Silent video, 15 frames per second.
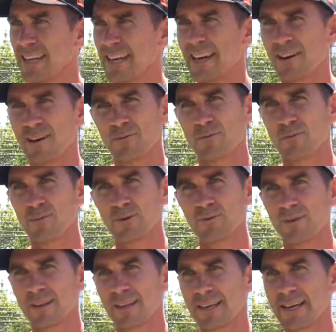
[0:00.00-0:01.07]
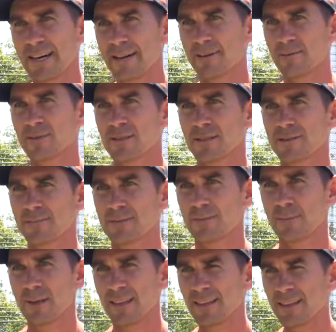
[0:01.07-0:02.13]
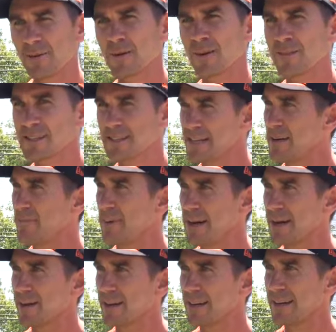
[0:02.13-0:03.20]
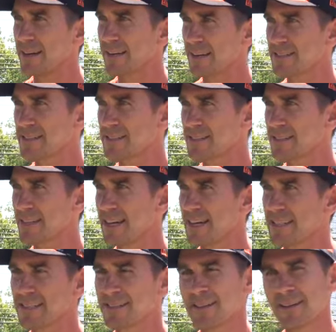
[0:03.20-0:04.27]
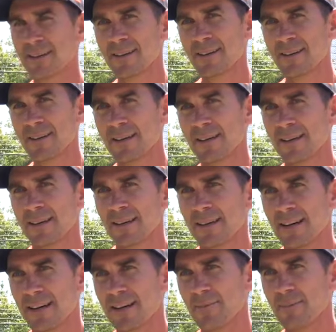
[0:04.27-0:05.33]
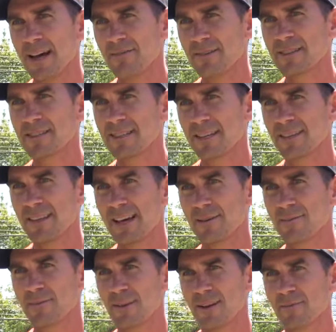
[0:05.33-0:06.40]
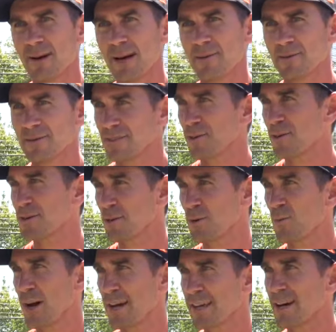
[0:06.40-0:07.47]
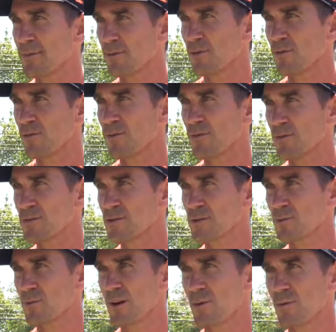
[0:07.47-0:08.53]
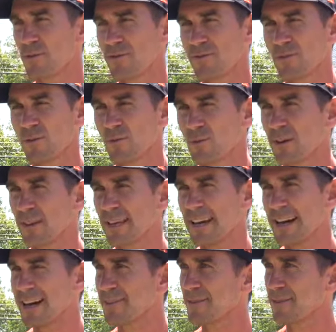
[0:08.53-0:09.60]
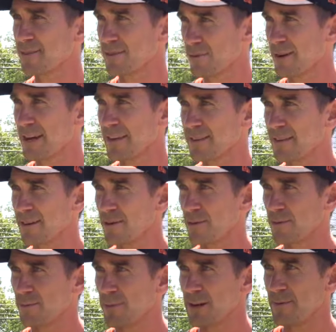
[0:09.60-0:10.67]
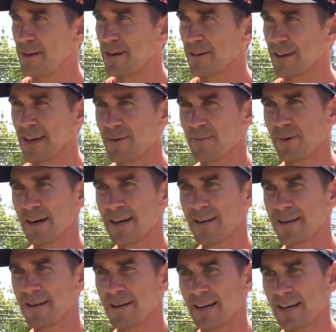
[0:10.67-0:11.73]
Yeah, we really are. It was a little bit of a setback against the Stars. Having said that, maybe it was a nice little wake-up call for us as well. We've fought really hard throughout the whole BBL campaign.